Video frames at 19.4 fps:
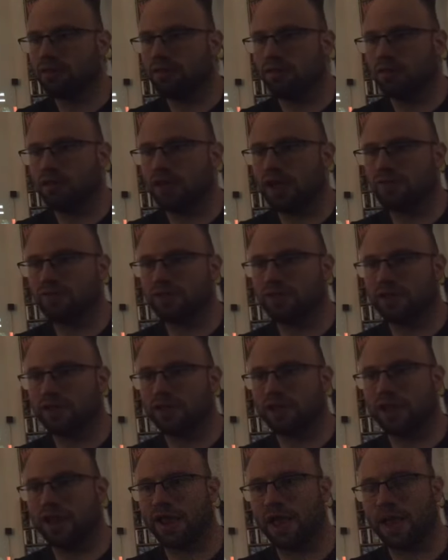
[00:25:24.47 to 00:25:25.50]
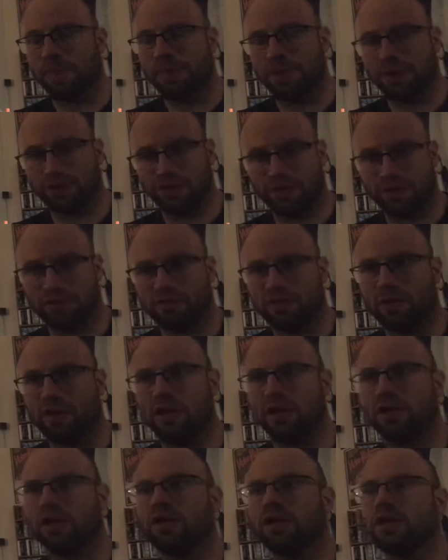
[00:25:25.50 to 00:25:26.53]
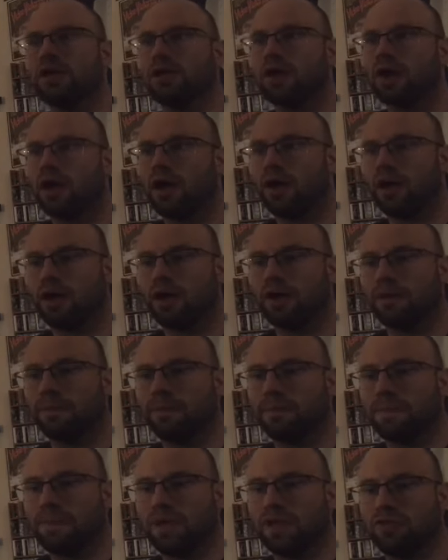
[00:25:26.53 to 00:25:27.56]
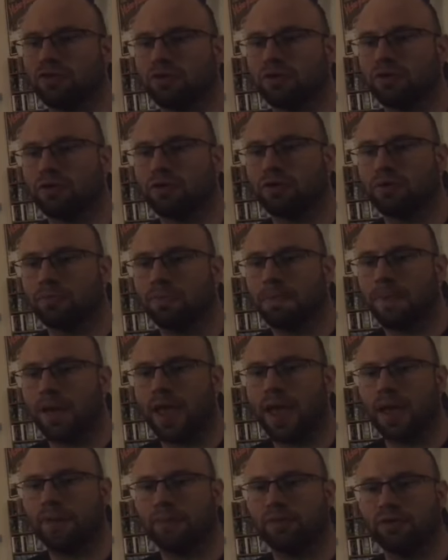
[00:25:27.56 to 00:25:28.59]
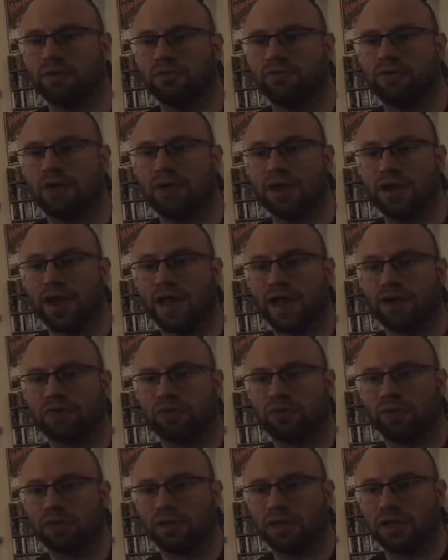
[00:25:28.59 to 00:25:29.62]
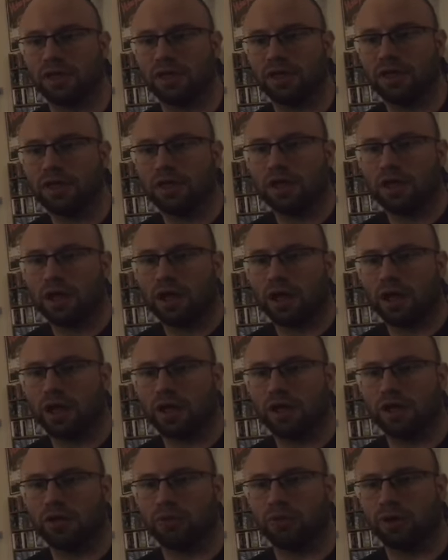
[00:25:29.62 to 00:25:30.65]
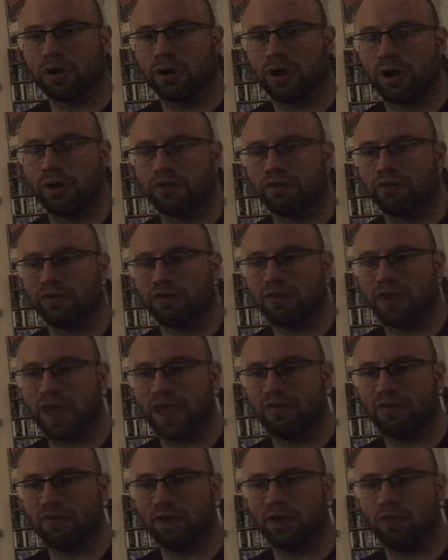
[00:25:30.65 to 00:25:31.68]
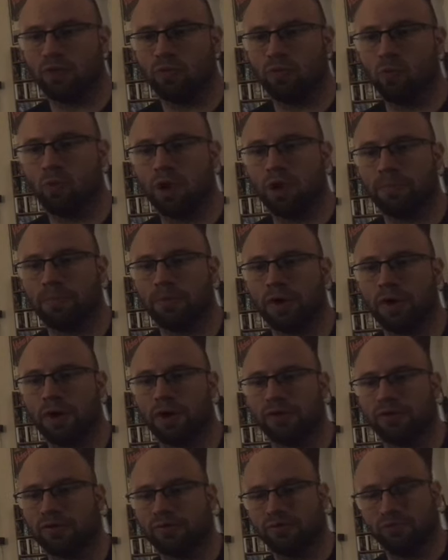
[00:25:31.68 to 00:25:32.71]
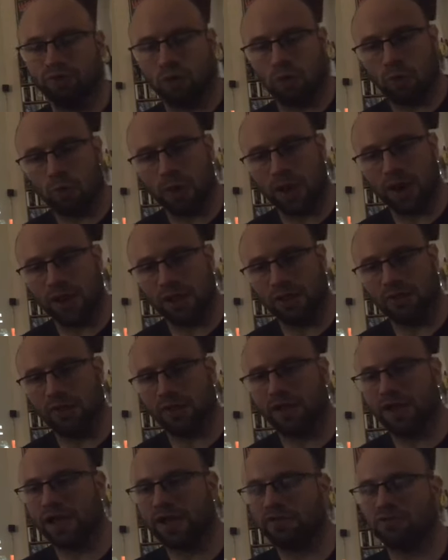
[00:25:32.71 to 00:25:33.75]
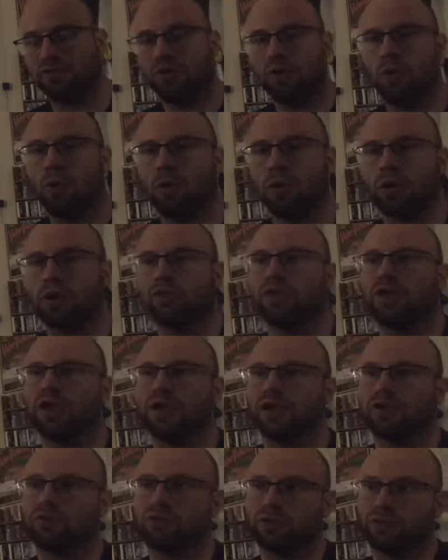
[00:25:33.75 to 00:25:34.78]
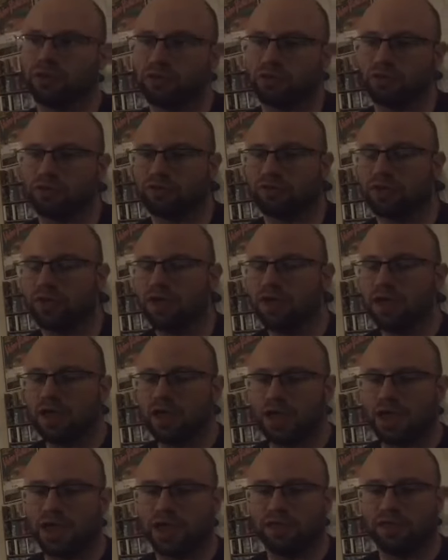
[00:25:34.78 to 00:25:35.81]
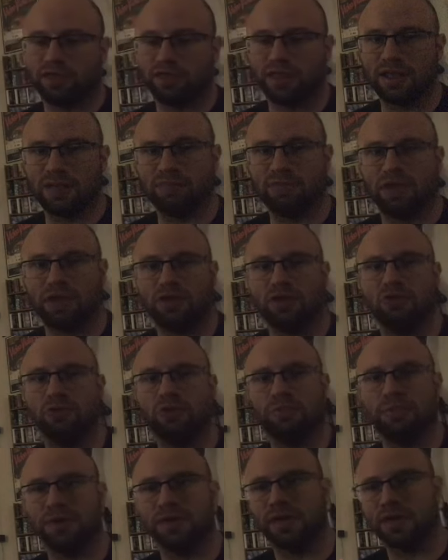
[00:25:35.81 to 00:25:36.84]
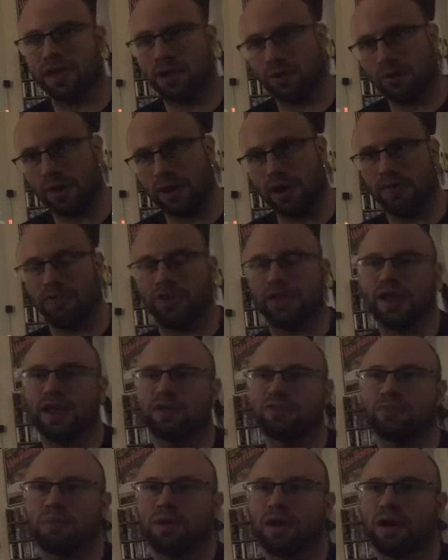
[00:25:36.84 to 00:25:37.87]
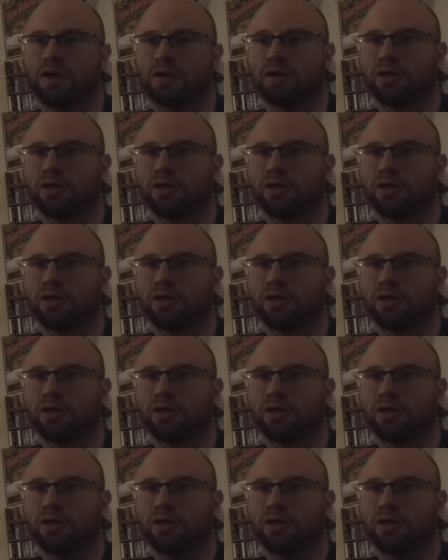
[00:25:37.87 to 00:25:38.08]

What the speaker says: Everything that happened in this song either happened very naturally in regards of having one part flow right into the next, or they introduced a theme that you would be hearing in the next part